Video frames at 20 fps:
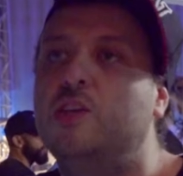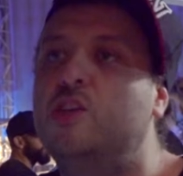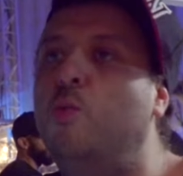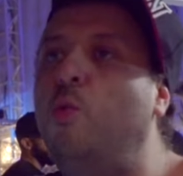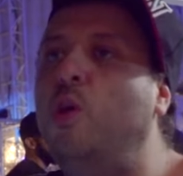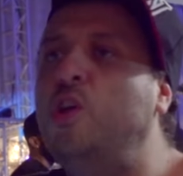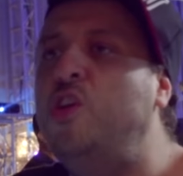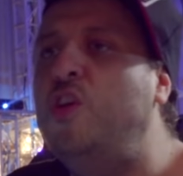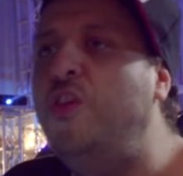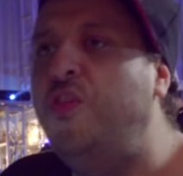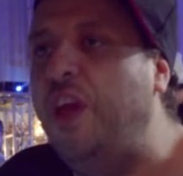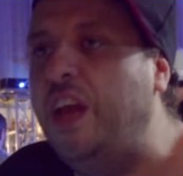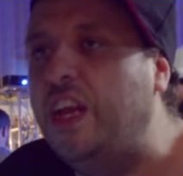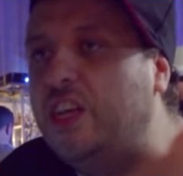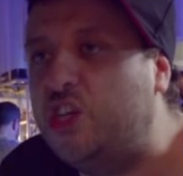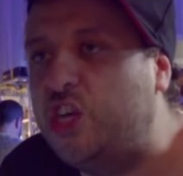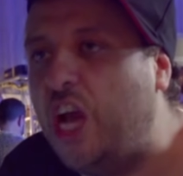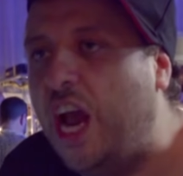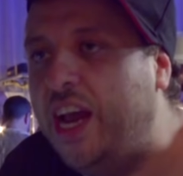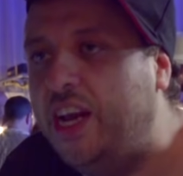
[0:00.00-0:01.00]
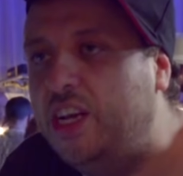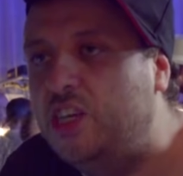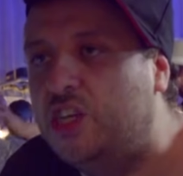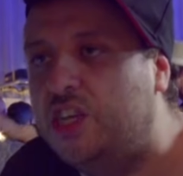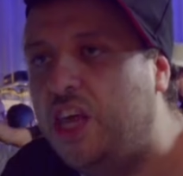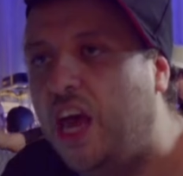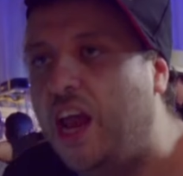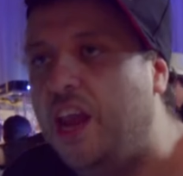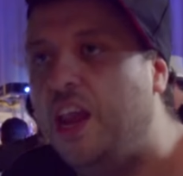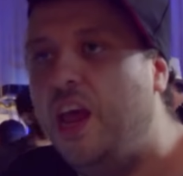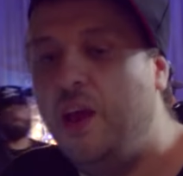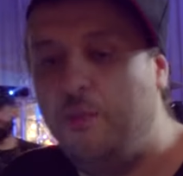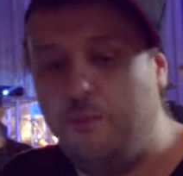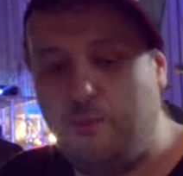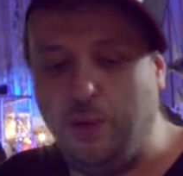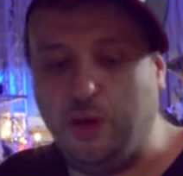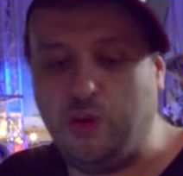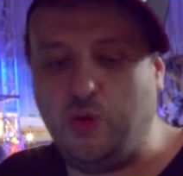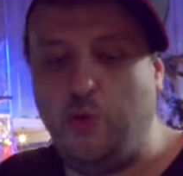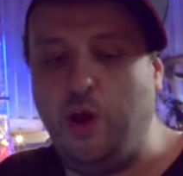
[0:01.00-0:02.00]
So what do you think changed
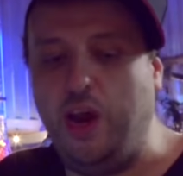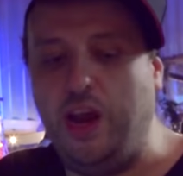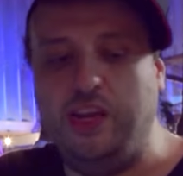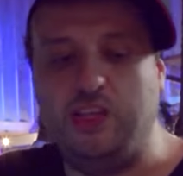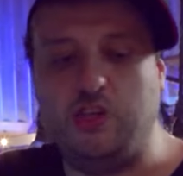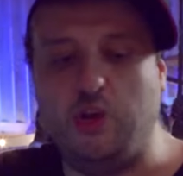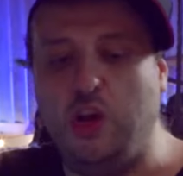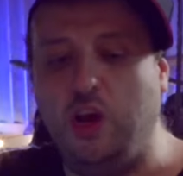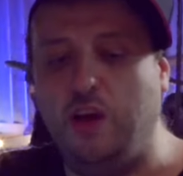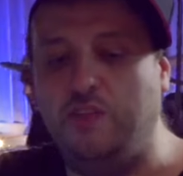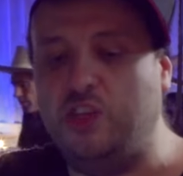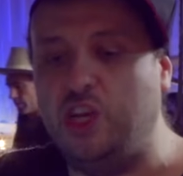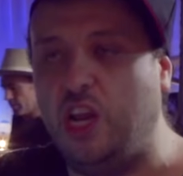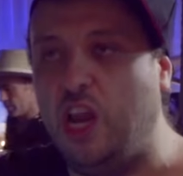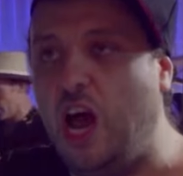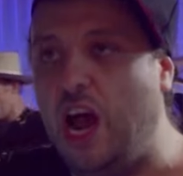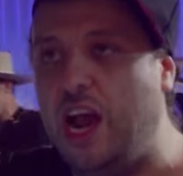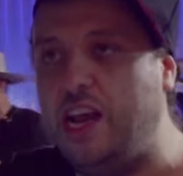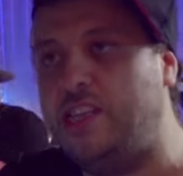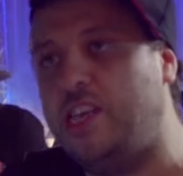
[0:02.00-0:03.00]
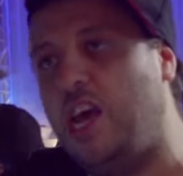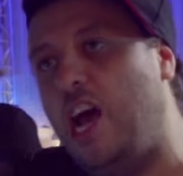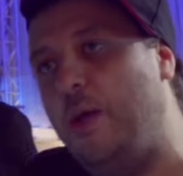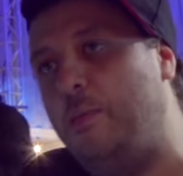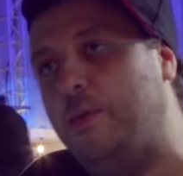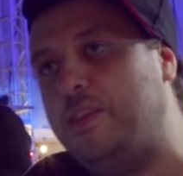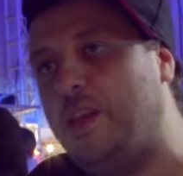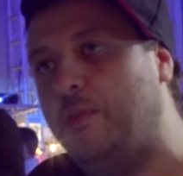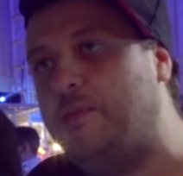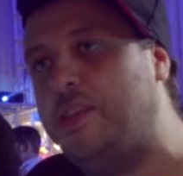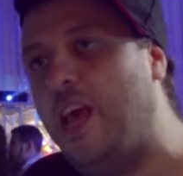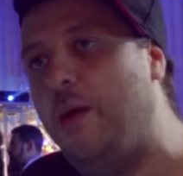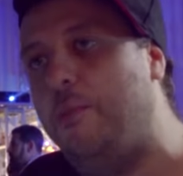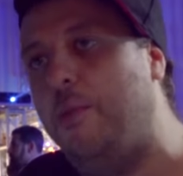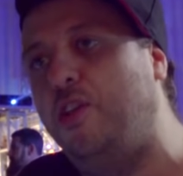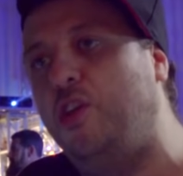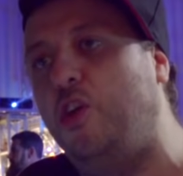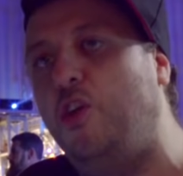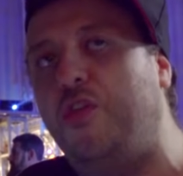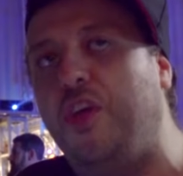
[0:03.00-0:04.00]
then between sort of July time and
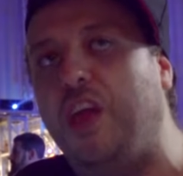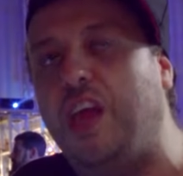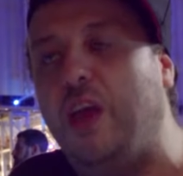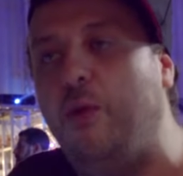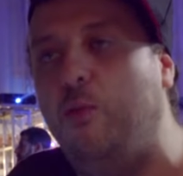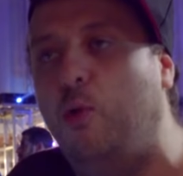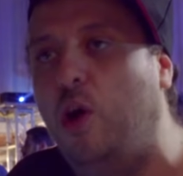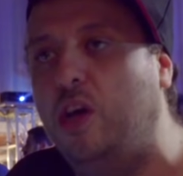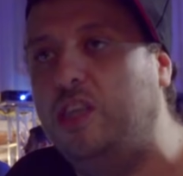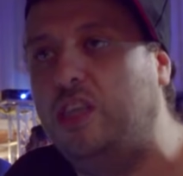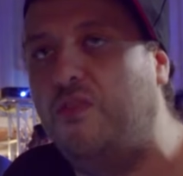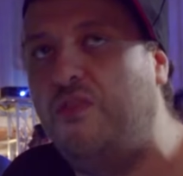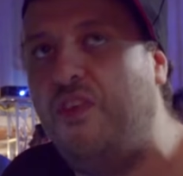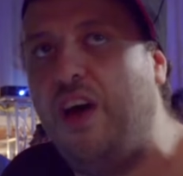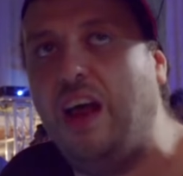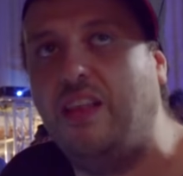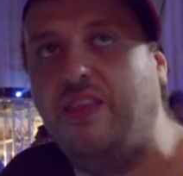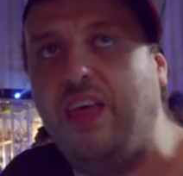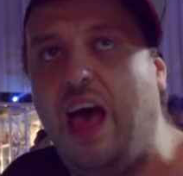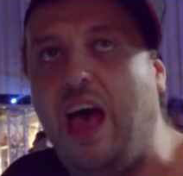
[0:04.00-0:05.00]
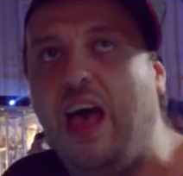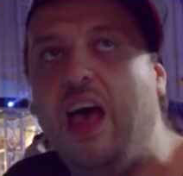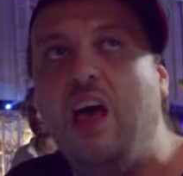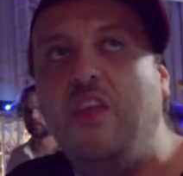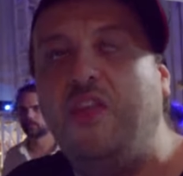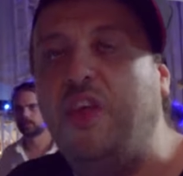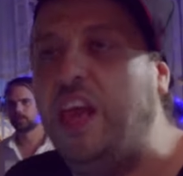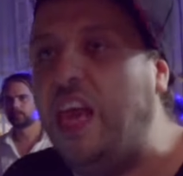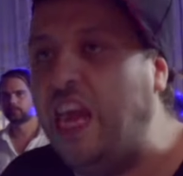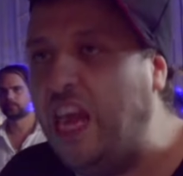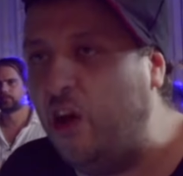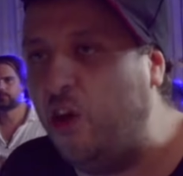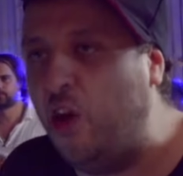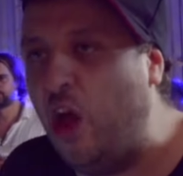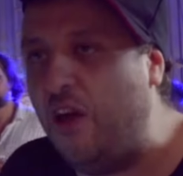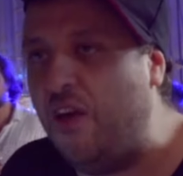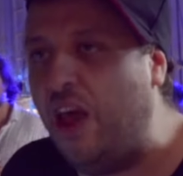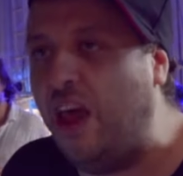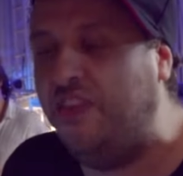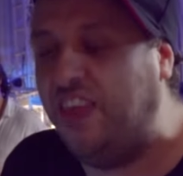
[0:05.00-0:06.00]
September? Do you think it was the fact that the
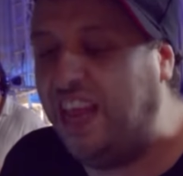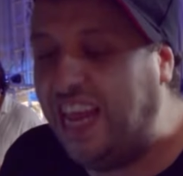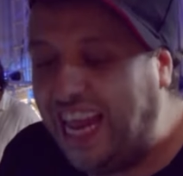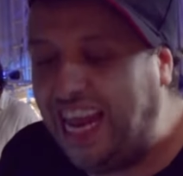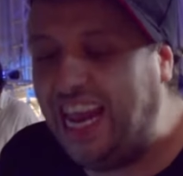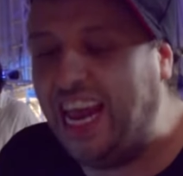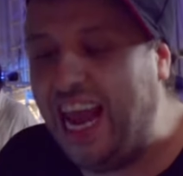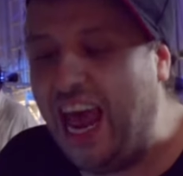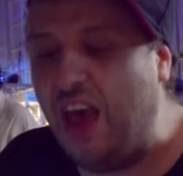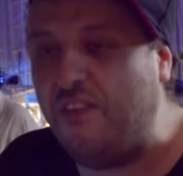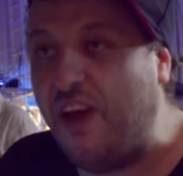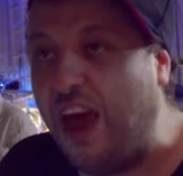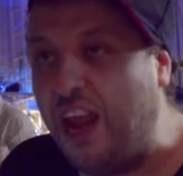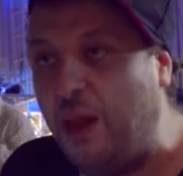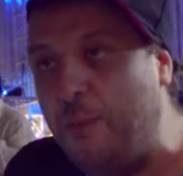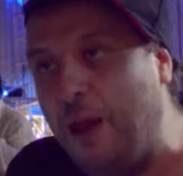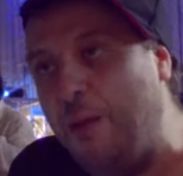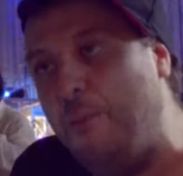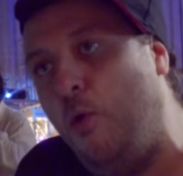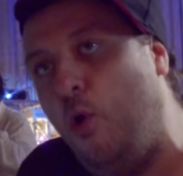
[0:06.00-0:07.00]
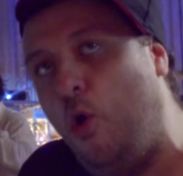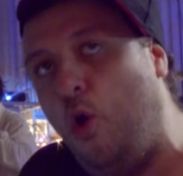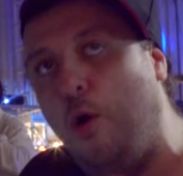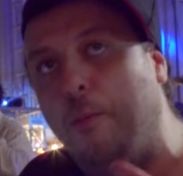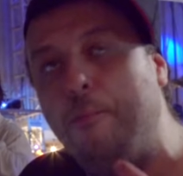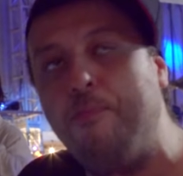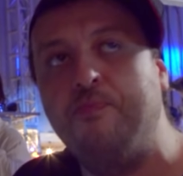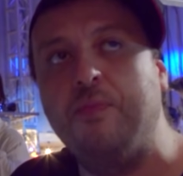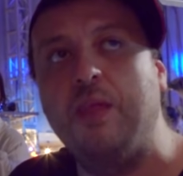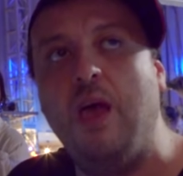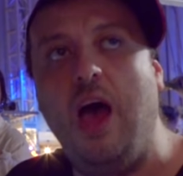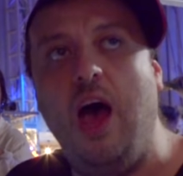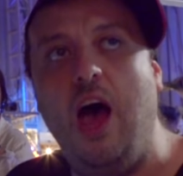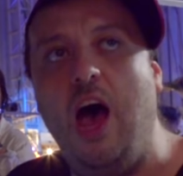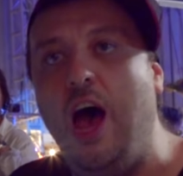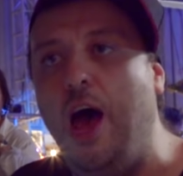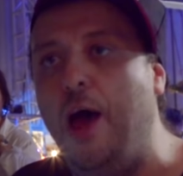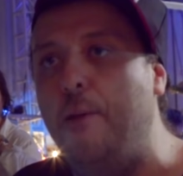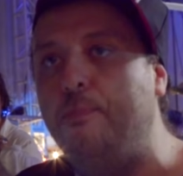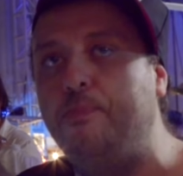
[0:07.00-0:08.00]
ENF had a bit more
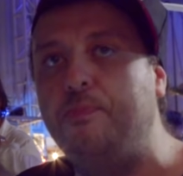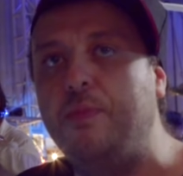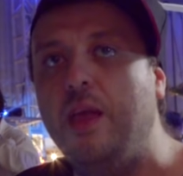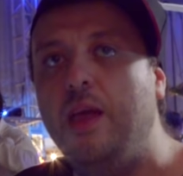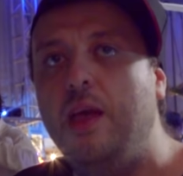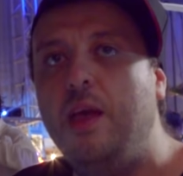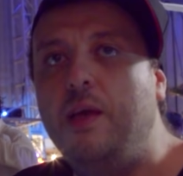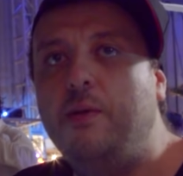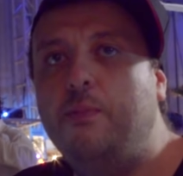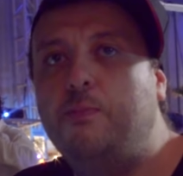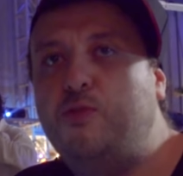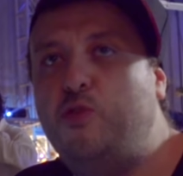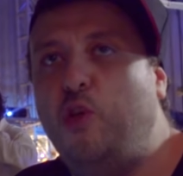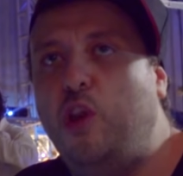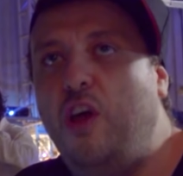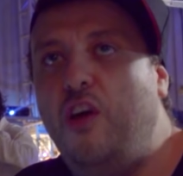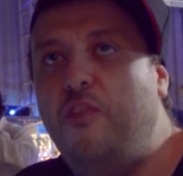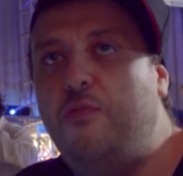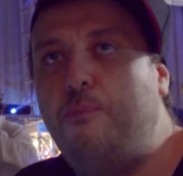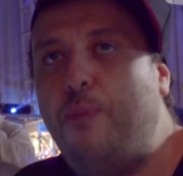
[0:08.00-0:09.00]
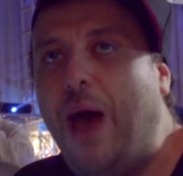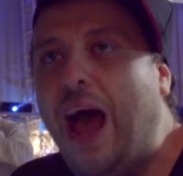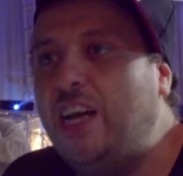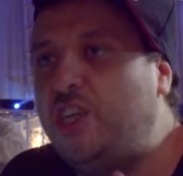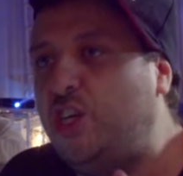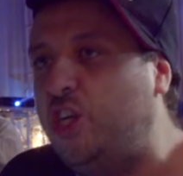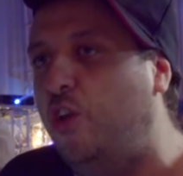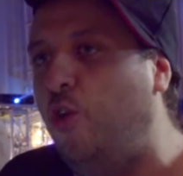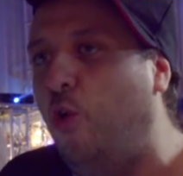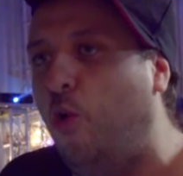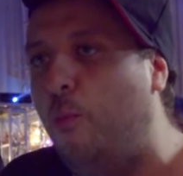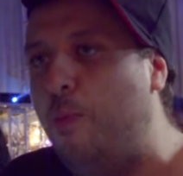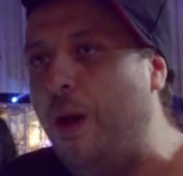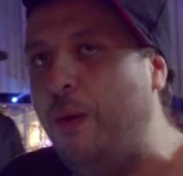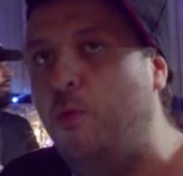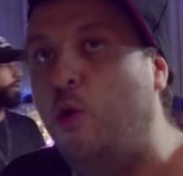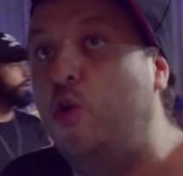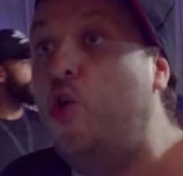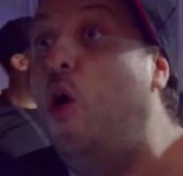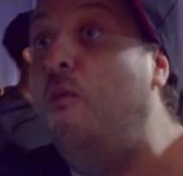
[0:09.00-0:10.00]
sort of passion or a
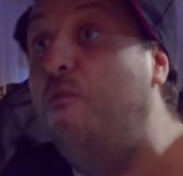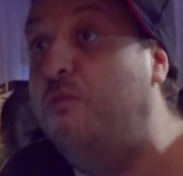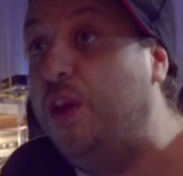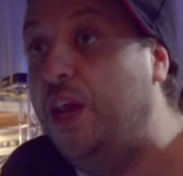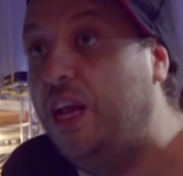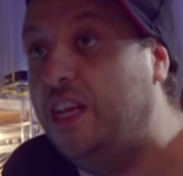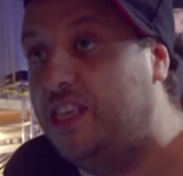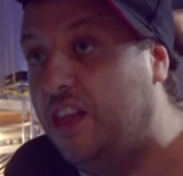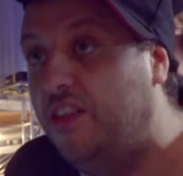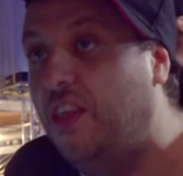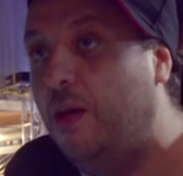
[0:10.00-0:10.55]
bit more confidence in